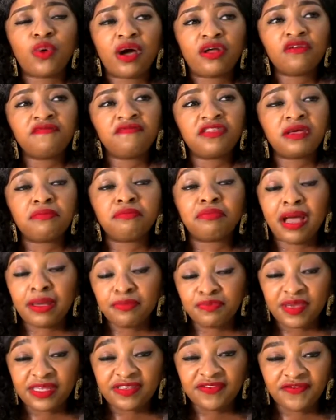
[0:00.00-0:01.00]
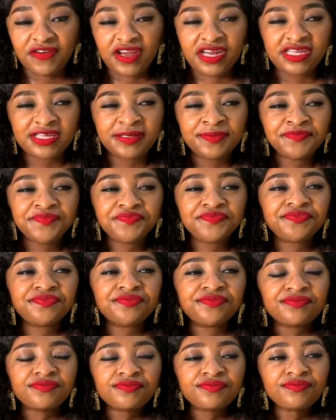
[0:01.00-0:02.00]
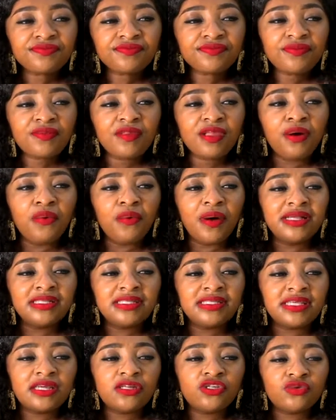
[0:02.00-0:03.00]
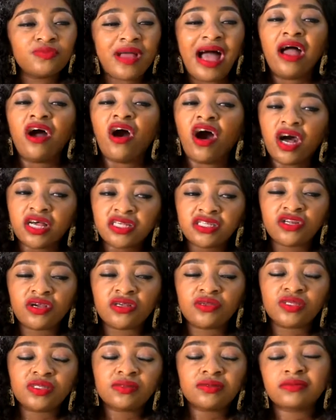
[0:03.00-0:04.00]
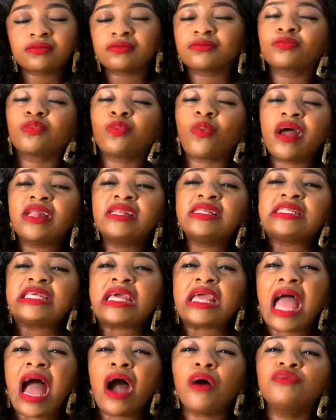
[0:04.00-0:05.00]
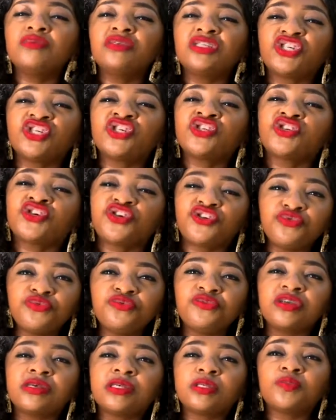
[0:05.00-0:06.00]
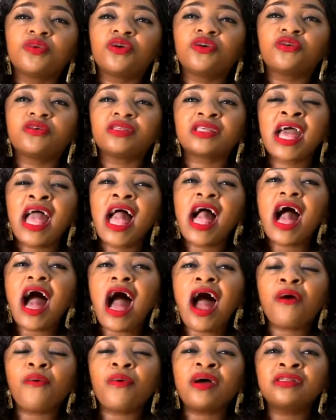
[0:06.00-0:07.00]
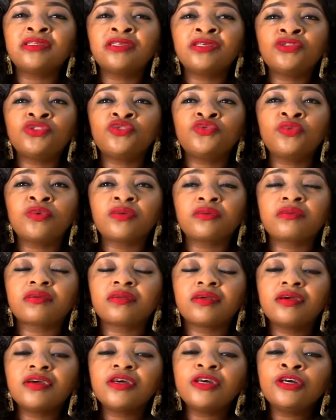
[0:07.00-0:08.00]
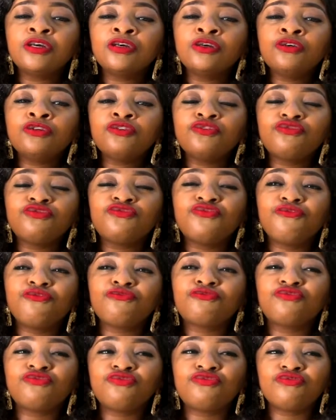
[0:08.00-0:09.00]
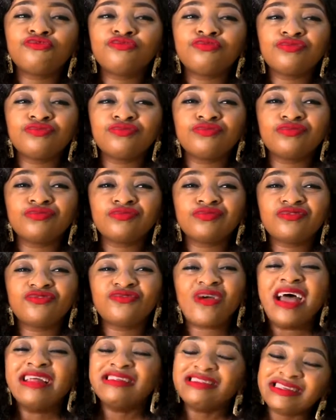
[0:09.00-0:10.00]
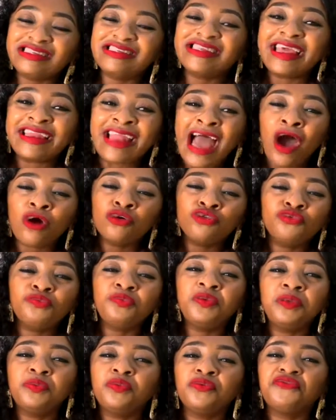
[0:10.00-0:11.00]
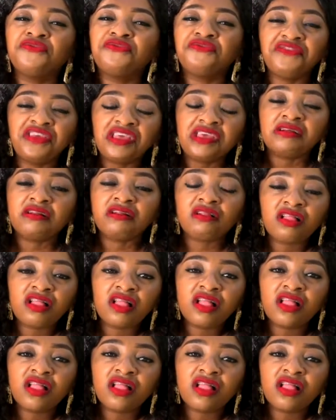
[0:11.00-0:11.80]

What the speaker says: one of my best friends once said to me, I asked her one day, I was just curious because I wanted to understand how do people feel